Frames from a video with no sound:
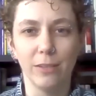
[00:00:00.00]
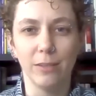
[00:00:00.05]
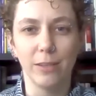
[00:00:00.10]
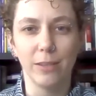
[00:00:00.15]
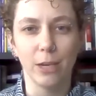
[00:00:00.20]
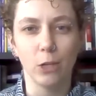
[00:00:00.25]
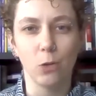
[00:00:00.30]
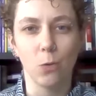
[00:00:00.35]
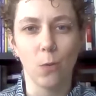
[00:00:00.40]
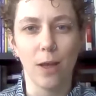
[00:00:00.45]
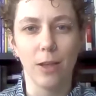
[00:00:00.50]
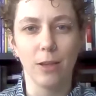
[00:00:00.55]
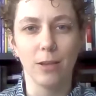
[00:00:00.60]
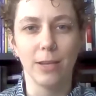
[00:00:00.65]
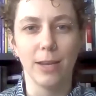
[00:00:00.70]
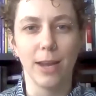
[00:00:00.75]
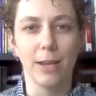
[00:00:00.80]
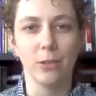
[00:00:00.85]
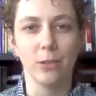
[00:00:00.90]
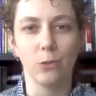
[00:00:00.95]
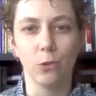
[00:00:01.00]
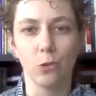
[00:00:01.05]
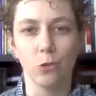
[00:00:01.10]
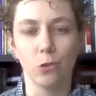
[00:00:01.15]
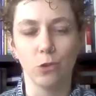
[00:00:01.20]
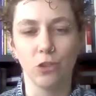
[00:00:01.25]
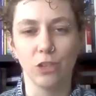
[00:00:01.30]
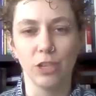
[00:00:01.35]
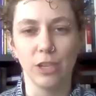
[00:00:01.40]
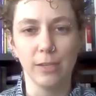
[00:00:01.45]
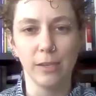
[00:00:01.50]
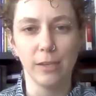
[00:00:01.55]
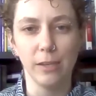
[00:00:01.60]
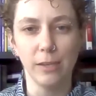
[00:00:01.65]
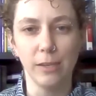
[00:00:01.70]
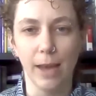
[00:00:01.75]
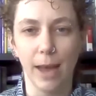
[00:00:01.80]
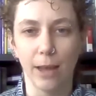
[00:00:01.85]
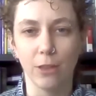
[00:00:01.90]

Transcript: Sexuality, and Social Justice